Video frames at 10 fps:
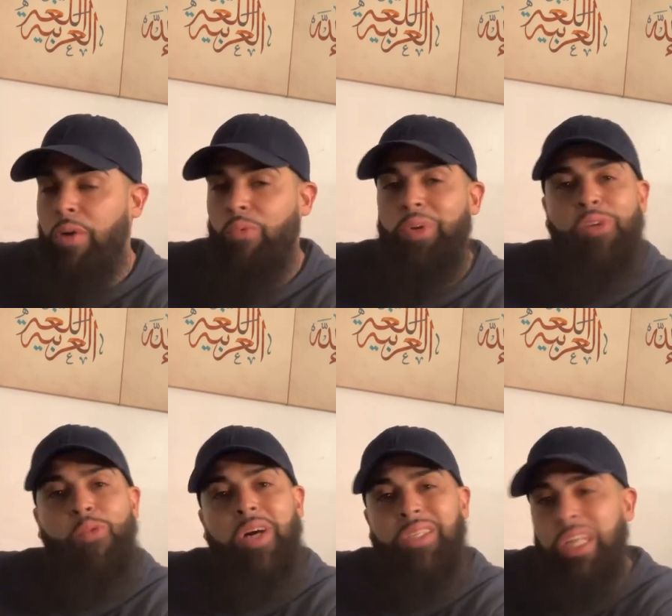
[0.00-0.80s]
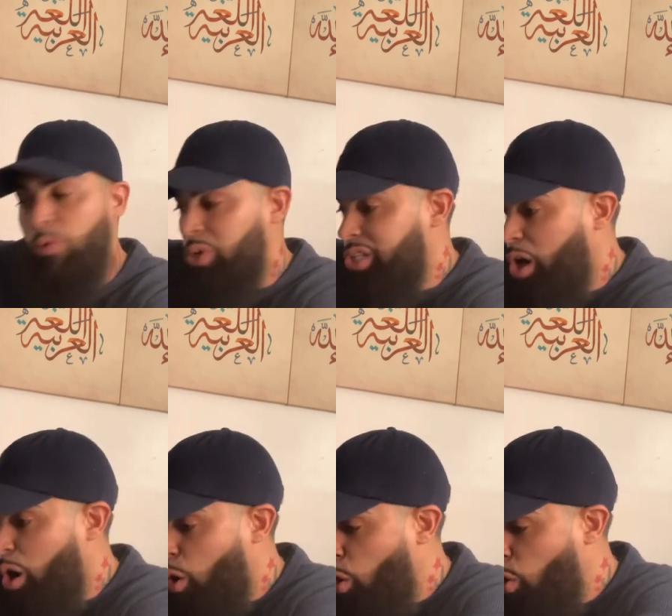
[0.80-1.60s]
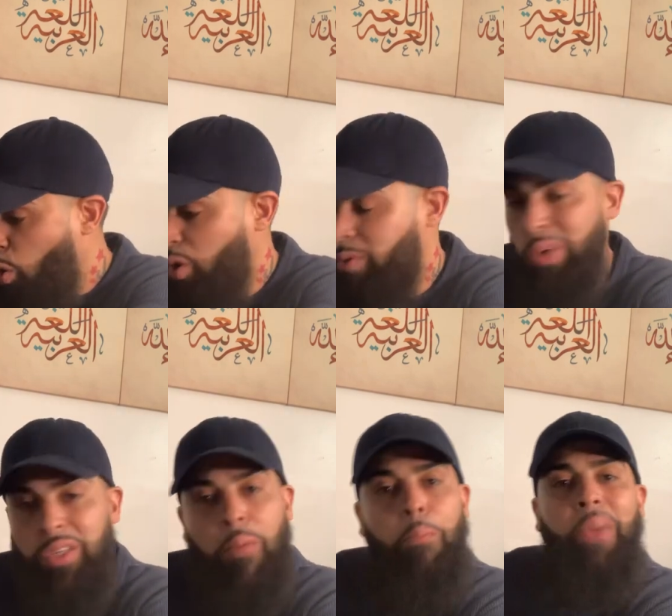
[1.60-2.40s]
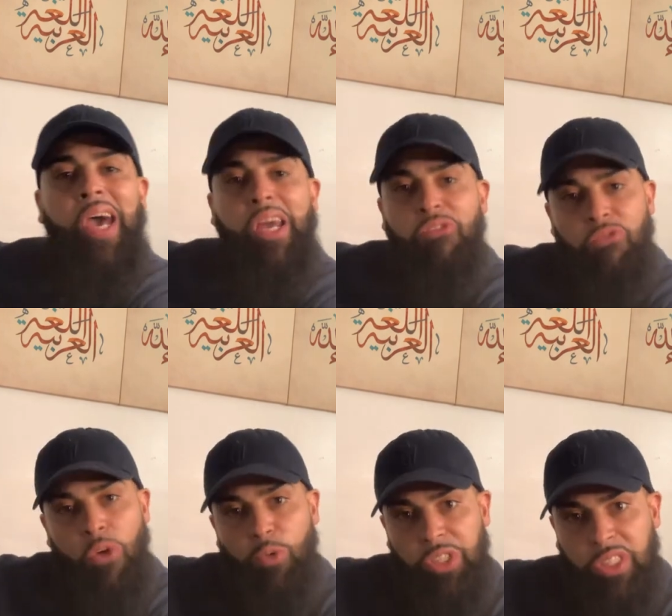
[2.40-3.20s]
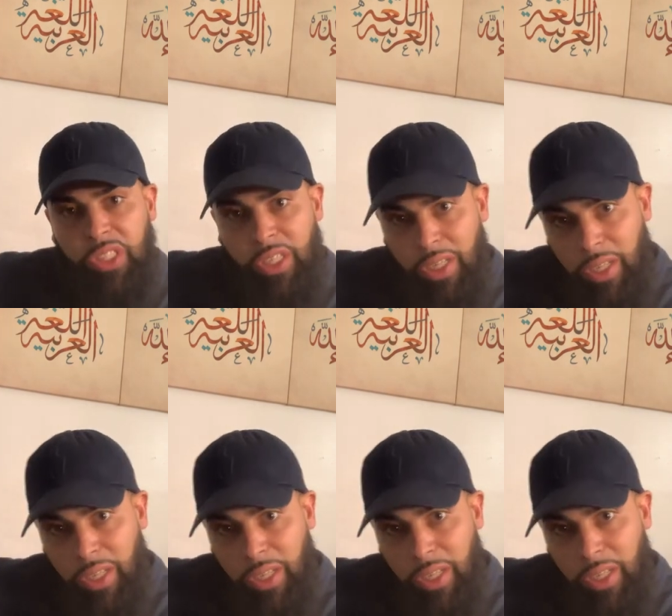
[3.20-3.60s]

when it wasn't. It was a bed of roaches.